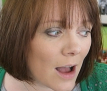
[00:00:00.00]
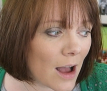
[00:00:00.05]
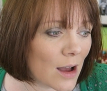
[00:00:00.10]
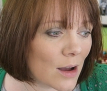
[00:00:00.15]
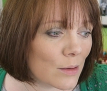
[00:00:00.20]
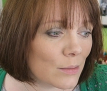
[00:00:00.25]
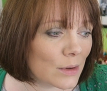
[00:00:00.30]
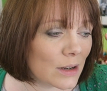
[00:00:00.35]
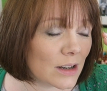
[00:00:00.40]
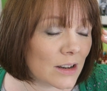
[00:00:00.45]

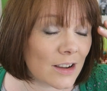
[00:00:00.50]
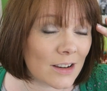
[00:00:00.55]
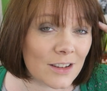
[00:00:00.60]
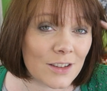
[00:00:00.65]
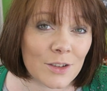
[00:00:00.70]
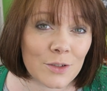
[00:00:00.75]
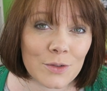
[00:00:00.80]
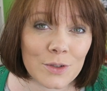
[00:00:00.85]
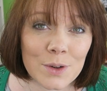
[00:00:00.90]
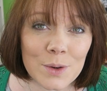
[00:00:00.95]
Um,
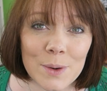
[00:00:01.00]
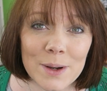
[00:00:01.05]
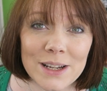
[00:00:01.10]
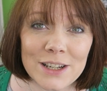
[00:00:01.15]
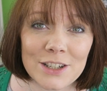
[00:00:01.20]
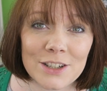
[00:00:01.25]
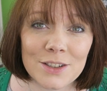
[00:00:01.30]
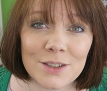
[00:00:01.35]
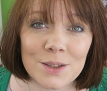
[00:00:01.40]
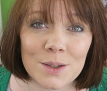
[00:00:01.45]
learning your
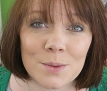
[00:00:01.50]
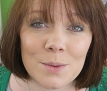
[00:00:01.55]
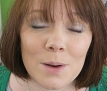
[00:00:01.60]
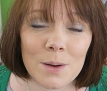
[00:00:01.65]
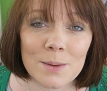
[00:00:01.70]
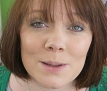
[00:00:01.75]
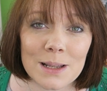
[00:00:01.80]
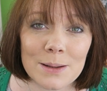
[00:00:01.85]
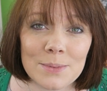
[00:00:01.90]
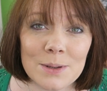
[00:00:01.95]
equations as
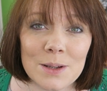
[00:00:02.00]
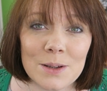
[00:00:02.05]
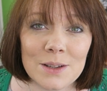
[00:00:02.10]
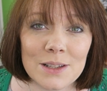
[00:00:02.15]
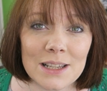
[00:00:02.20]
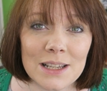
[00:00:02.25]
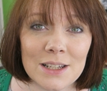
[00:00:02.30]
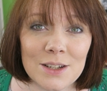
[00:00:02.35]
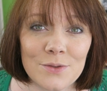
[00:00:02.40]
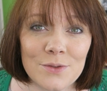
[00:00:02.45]
well is
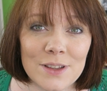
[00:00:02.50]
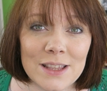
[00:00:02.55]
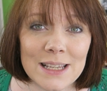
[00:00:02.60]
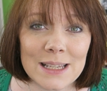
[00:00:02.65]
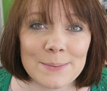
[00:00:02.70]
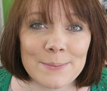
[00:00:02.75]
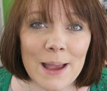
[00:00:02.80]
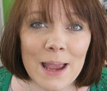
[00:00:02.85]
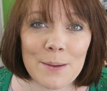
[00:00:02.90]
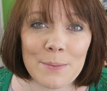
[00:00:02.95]
absolutely essential for
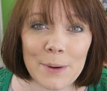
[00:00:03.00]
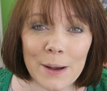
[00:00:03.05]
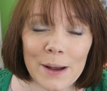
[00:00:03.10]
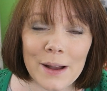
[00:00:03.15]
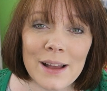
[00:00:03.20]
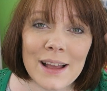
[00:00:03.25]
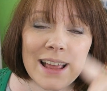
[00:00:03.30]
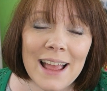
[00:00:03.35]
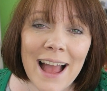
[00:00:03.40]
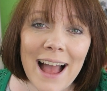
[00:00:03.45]
this
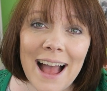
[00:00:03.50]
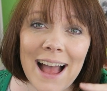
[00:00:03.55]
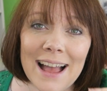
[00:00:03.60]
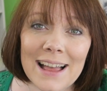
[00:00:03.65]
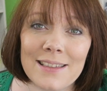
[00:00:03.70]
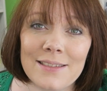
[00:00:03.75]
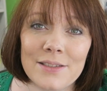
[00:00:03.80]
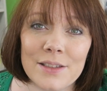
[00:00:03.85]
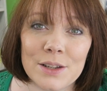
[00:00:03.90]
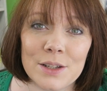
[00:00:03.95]
paper
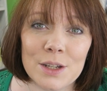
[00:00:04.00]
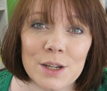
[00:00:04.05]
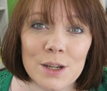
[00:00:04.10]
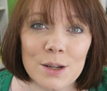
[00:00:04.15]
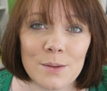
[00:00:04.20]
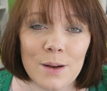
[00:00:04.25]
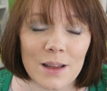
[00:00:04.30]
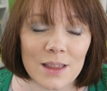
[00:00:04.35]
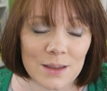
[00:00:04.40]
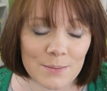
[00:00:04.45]
and the
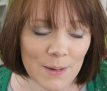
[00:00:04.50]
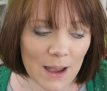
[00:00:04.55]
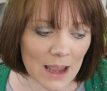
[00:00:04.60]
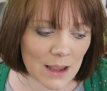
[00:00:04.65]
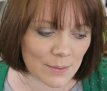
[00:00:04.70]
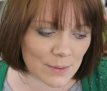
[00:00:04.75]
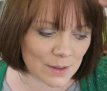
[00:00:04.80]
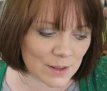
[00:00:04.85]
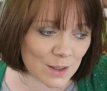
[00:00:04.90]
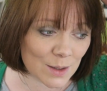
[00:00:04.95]
two other
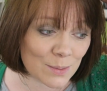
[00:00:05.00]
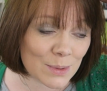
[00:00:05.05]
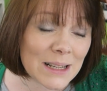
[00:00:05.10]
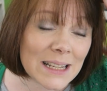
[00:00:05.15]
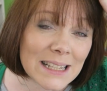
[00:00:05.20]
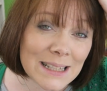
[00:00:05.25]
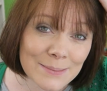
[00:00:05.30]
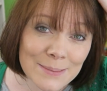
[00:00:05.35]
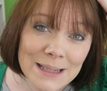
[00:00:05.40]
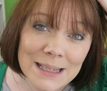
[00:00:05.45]
papers so
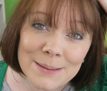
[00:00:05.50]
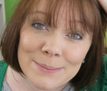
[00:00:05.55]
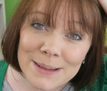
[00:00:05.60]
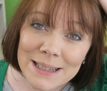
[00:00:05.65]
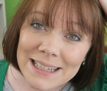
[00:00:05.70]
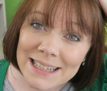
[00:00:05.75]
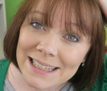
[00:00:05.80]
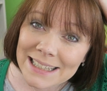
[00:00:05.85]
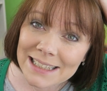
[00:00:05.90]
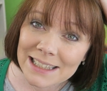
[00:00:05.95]
please please
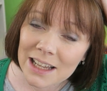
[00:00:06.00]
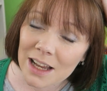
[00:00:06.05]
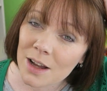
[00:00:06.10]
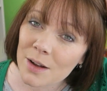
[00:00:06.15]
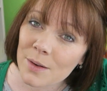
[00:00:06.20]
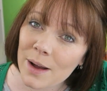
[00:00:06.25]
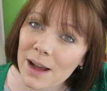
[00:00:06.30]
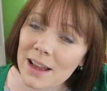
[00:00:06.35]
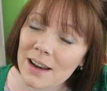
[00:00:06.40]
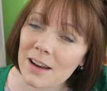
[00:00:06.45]
please go
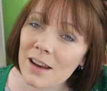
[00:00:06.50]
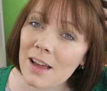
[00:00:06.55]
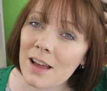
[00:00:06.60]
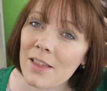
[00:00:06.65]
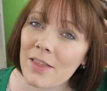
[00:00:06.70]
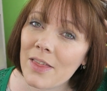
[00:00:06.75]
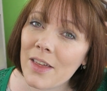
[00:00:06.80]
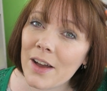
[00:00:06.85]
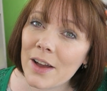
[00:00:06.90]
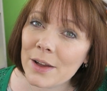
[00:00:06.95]
and
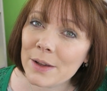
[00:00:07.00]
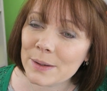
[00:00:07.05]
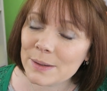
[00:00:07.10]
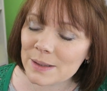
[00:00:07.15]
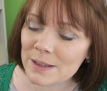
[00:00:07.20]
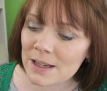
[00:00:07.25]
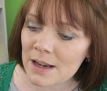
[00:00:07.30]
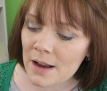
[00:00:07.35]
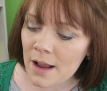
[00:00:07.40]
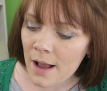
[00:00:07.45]
learn
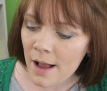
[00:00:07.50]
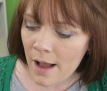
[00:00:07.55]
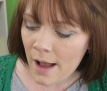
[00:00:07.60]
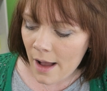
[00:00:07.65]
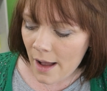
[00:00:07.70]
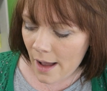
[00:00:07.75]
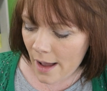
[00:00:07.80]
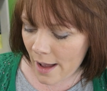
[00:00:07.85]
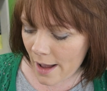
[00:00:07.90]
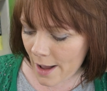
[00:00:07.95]
those.
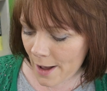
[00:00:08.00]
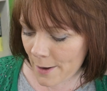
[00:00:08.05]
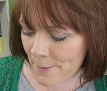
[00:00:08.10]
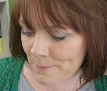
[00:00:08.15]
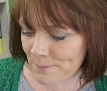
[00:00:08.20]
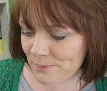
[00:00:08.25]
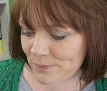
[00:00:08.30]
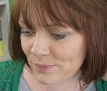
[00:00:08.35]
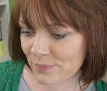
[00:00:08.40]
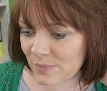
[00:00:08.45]

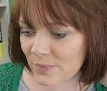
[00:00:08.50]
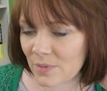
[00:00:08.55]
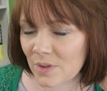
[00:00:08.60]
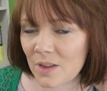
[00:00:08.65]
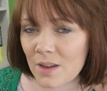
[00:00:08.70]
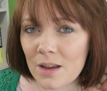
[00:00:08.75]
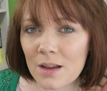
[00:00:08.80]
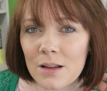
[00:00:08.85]
Um,